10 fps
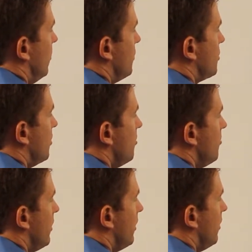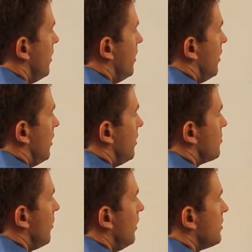a term that
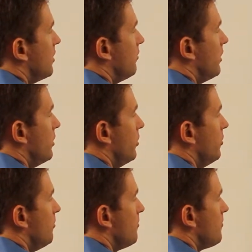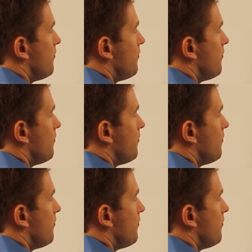is relatively new,